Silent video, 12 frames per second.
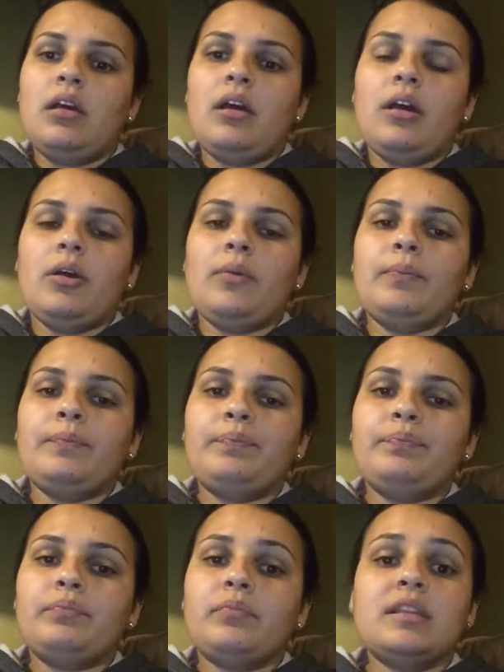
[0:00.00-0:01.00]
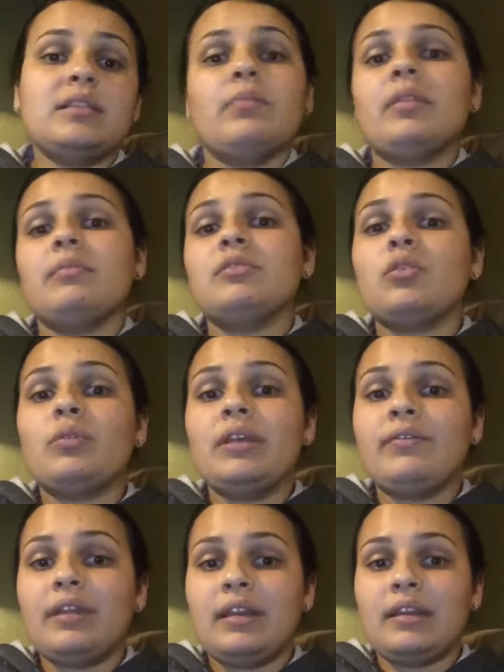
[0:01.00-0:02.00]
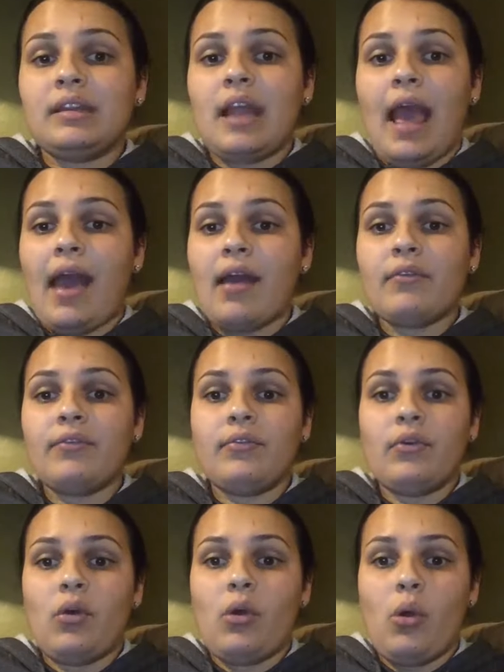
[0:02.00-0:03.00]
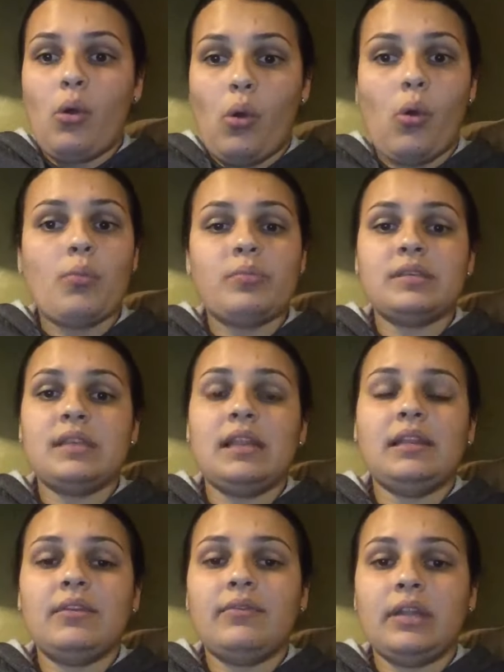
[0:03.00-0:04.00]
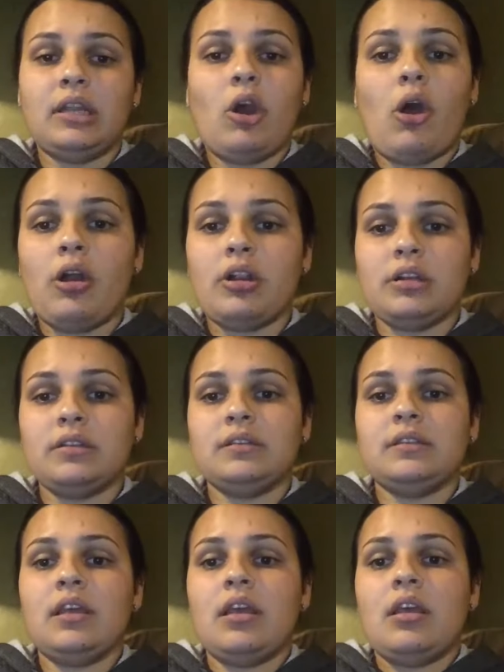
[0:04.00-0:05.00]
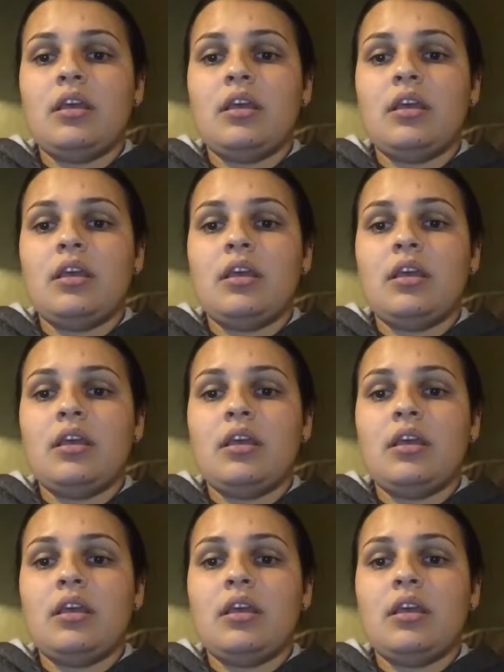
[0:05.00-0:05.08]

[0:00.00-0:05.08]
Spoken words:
Some of them don't even have homes. They live in cars.